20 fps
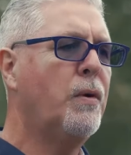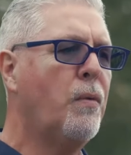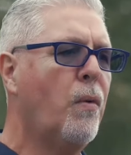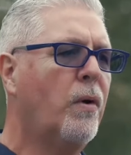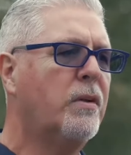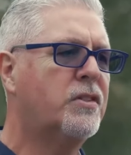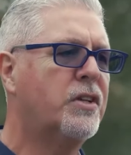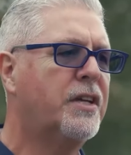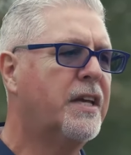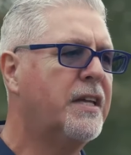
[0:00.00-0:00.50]
we
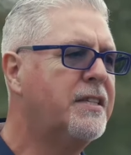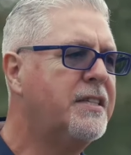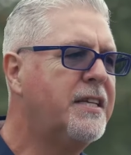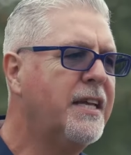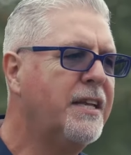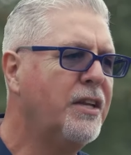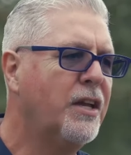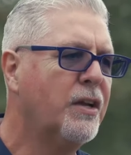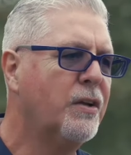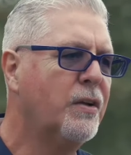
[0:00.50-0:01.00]
want to
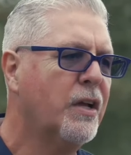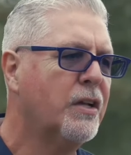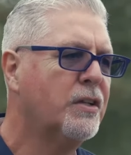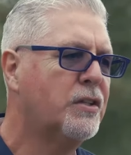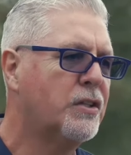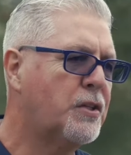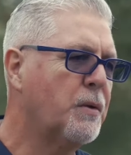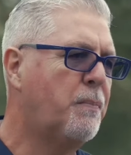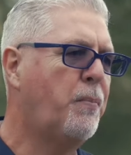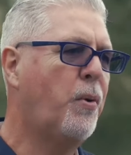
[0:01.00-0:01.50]
continue
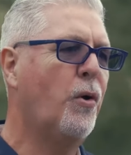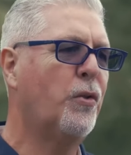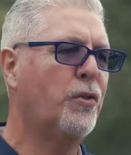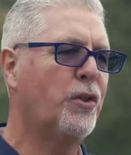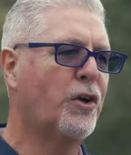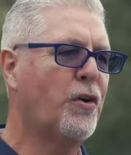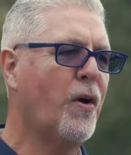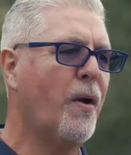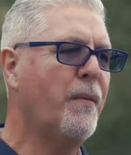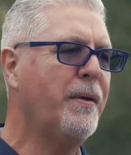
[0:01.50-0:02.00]
to
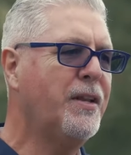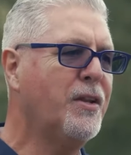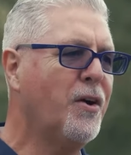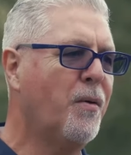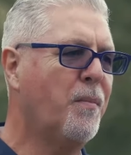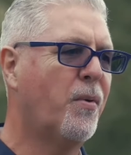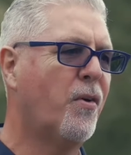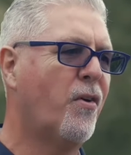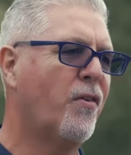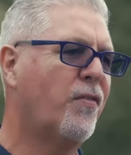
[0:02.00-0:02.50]
support the growing
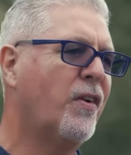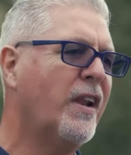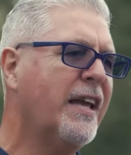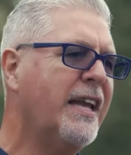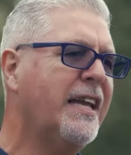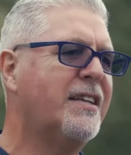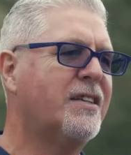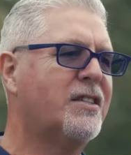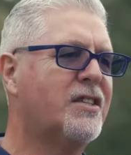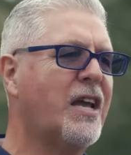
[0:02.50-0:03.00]
number of
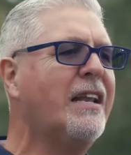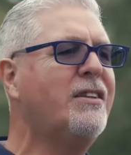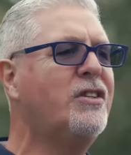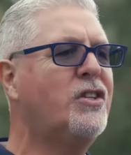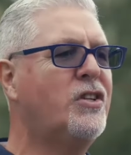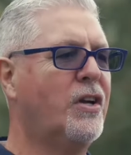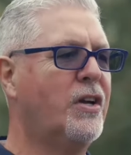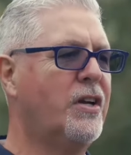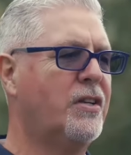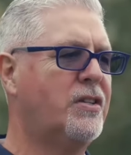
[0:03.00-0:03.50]
leaders
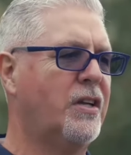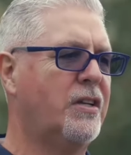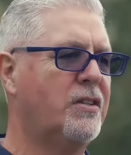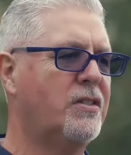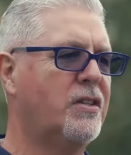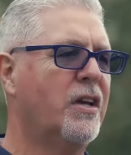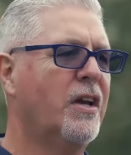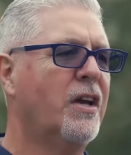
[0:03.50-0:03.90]
and churches